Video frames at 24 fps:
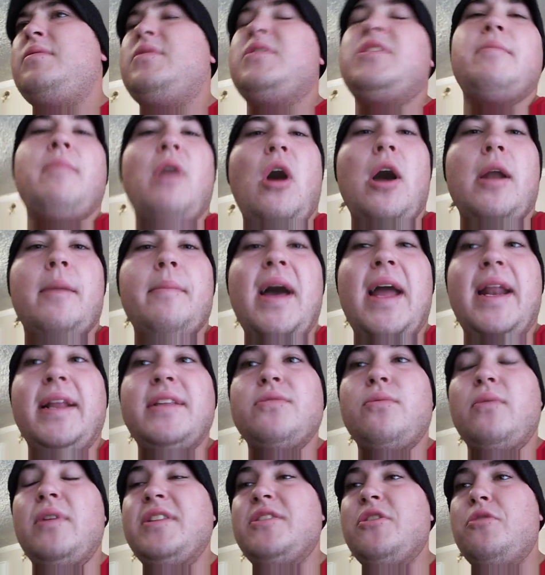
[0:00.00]

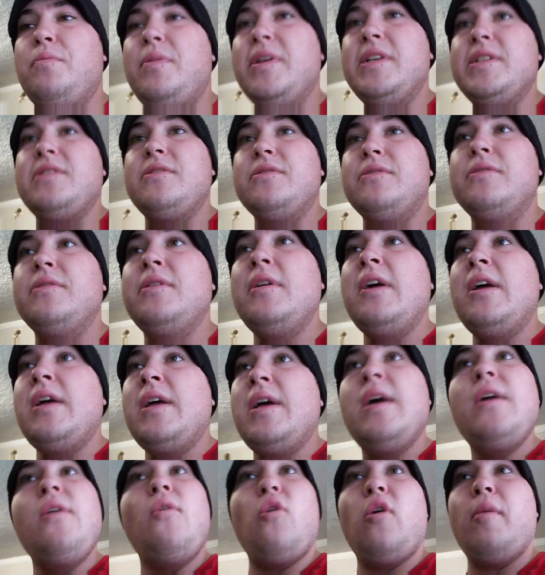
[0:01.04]
semi-automatic 22 pistol,
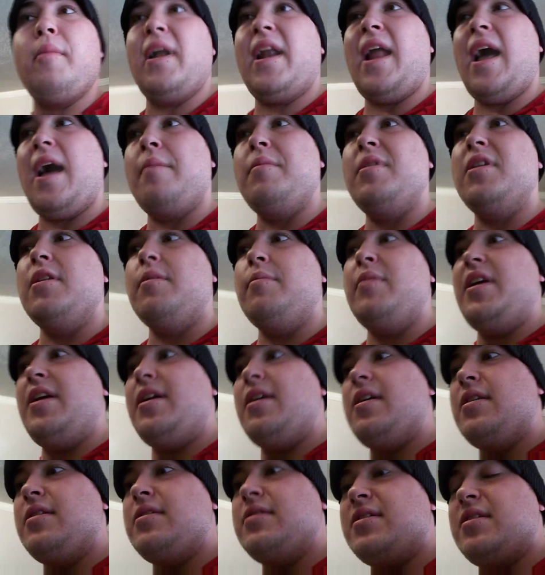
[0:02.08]
or my
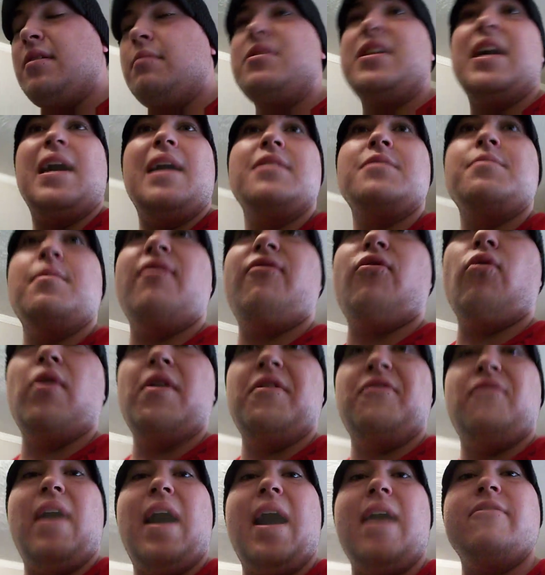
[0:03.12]
9mm, sometimes my
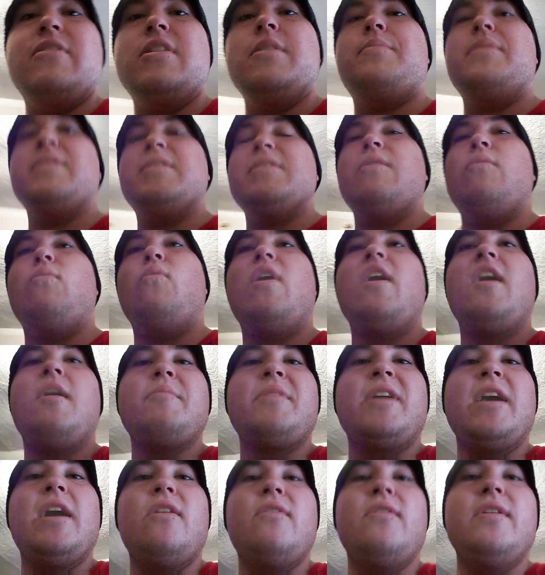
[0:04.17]
45. It depends on where
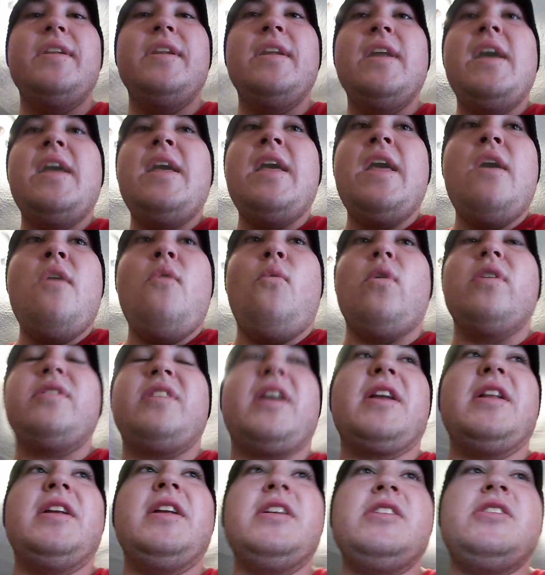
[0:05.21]
I'm going, what
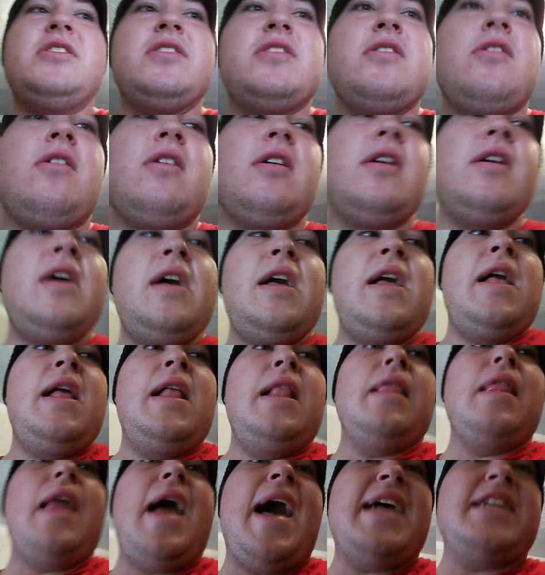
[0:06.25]
the conditions are.
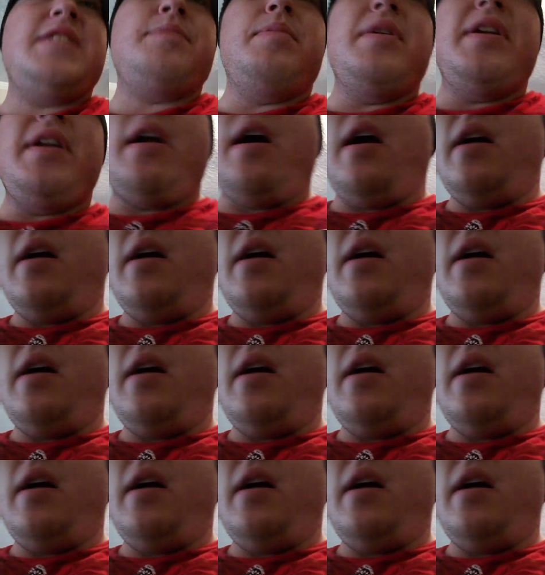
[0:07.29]
Last but